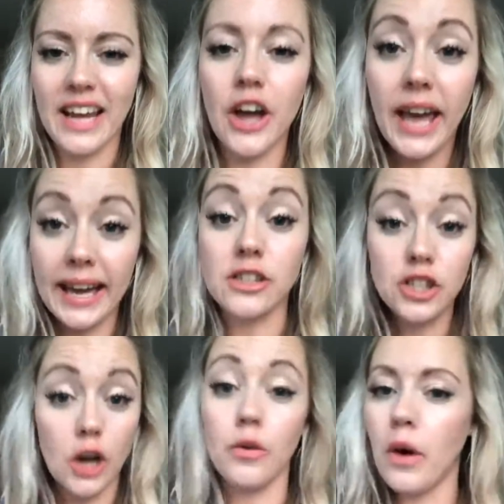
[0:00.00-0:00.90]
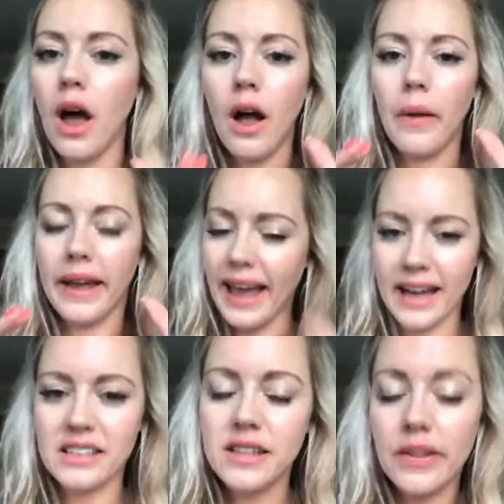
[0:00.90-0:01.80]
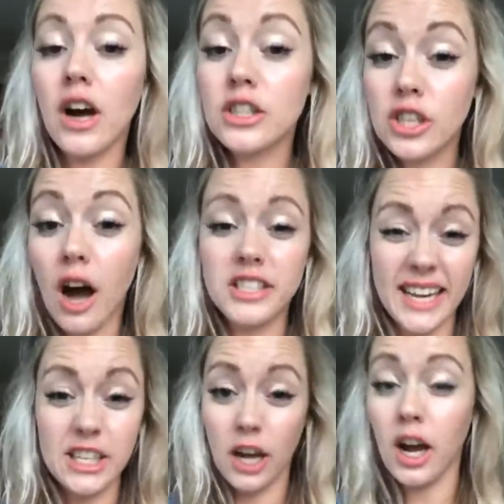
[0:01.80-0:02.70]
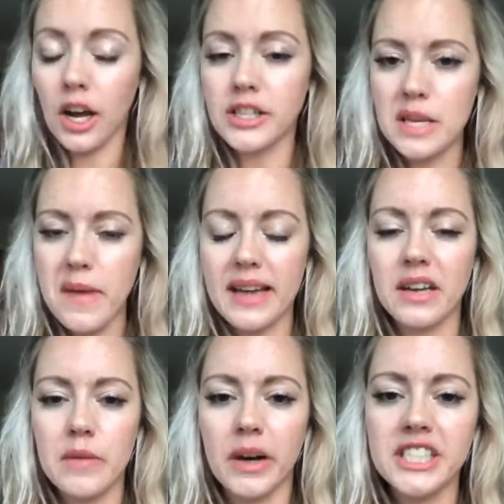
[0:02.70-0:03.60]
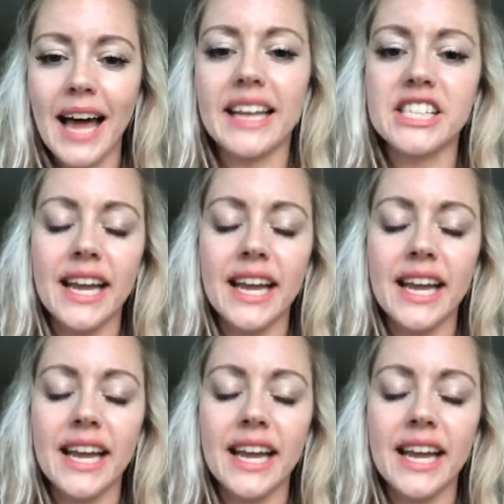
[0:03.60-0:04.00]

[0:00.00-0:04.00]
Okay, so again, something I teach, like I go deep in my challenge,